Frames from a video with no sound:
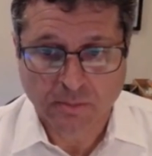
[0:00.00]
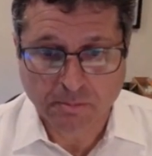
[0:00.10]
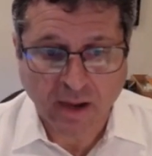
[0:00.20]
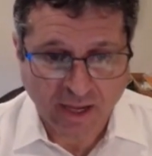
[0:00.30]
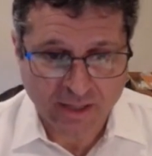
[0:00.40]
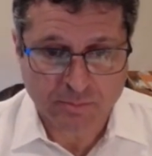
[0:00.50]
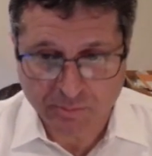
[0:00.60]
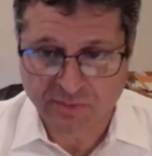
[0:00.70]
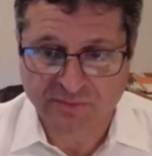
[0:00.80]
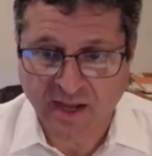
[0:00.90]
by
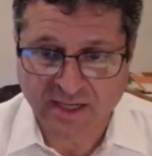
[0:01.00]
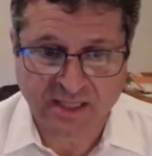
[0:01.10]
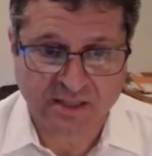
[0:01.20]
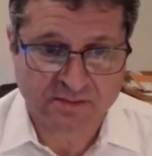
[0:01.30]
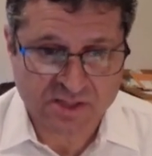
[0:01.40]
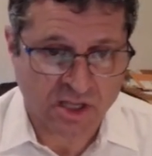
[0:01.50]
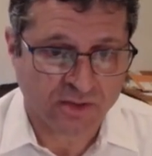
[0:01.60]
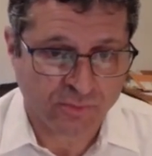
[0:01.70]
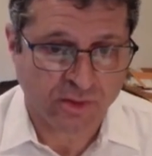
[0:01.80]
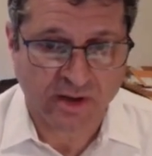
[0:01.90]
providing
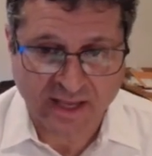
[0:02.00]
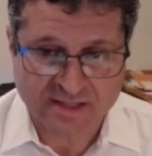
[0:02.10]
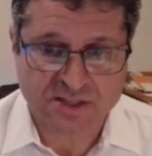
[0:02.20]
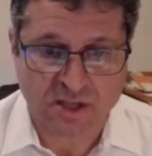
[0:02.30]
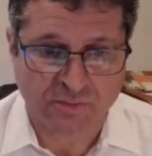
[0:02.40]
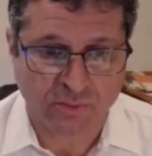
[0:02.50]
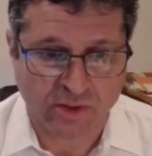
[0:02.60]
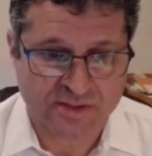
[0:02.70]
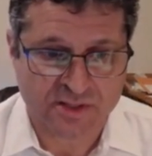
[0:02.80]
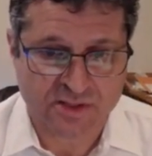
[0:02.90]
software as
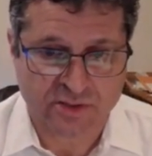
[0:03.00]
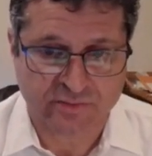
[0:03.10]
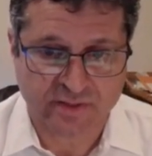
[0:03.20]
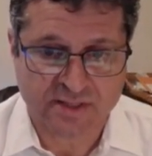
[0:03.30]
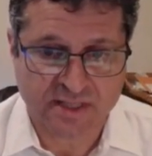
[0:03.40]
a service.